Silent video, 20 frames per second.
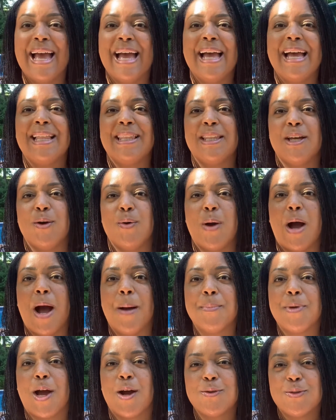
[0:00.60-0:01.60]
Hello,
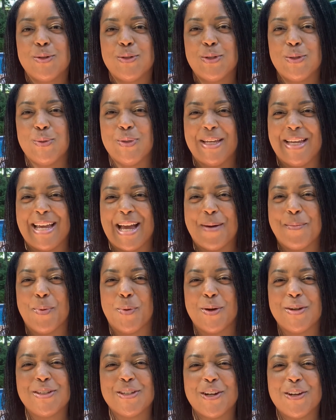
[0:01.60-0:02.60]
I'm Dr. Dooley, a
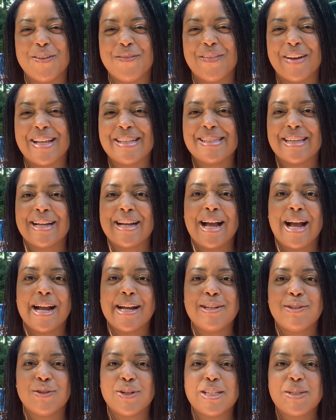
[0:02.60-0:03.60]
board-certified
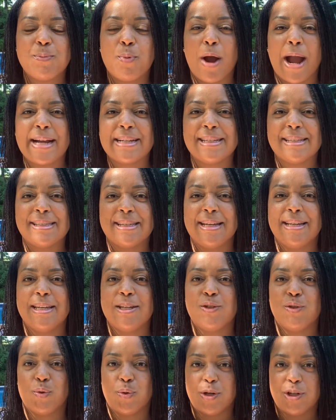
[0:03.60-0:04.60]
psychiatrist practicing
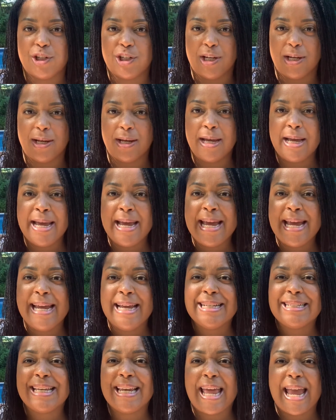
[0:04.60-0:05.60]
in Georgia.
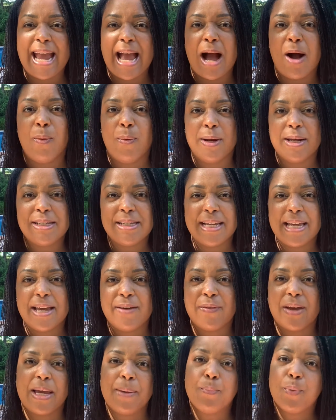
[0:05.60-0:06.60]
Today, I wanted to
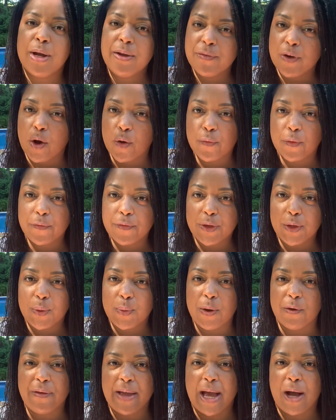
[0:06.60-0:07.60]
give a brief overview
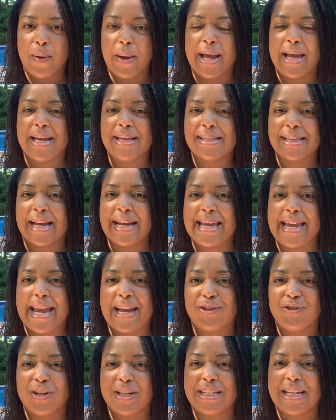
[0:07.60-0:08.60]
of how a
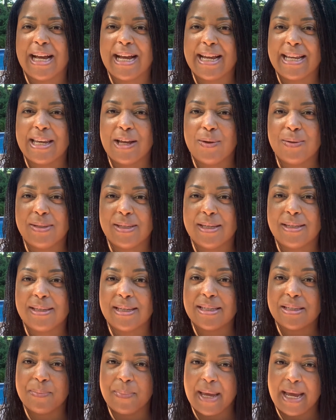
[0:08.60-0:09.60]
psychiatric diagnosis
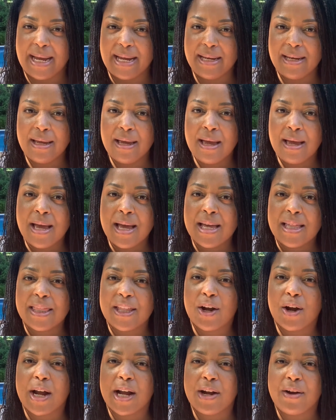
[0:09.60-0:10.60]
is made.
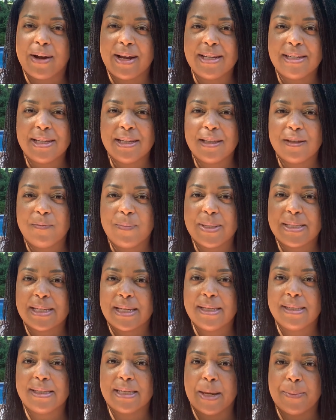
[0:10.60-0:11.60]
There are a great deal of
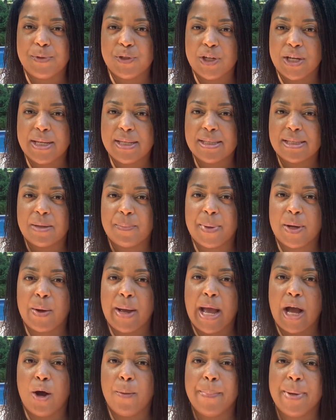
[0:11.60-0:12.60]
misconceptions about
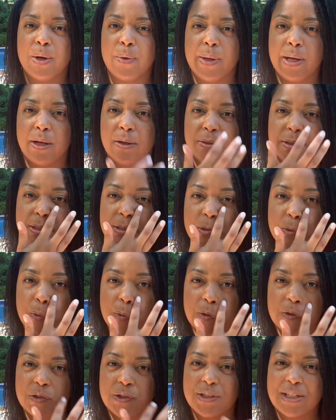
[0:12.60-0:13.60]
how mental health
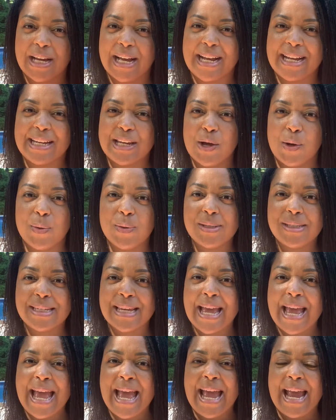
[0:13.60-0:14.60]
disorders are diagnosed,
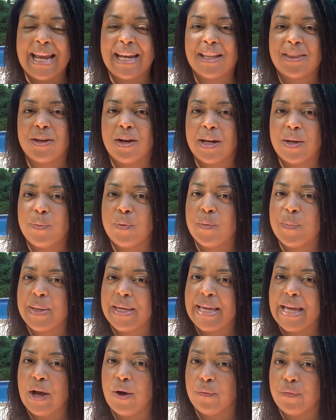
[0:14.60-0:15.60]
and I thought it would
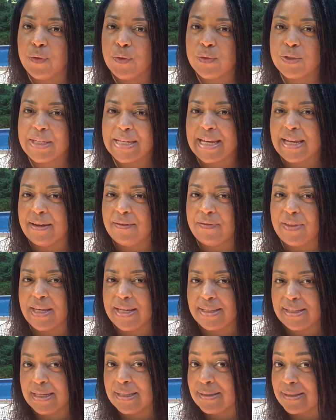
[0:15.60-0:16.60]
be helpful to give
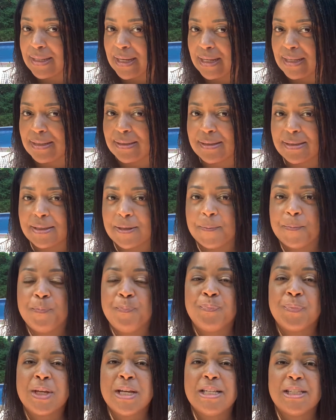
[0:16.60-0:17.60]
these insights.
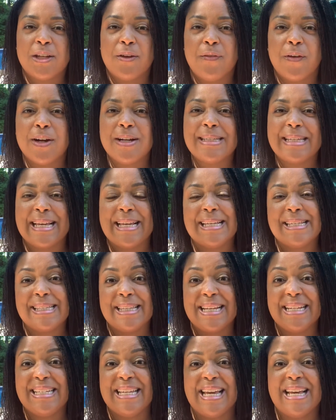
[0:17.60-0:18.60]
So first is
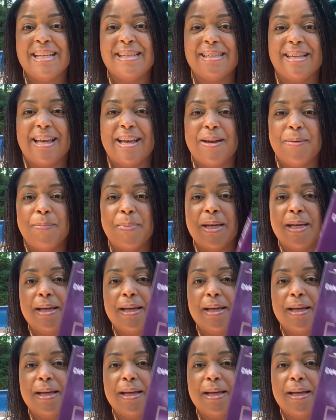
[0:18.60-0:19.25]
the DSM,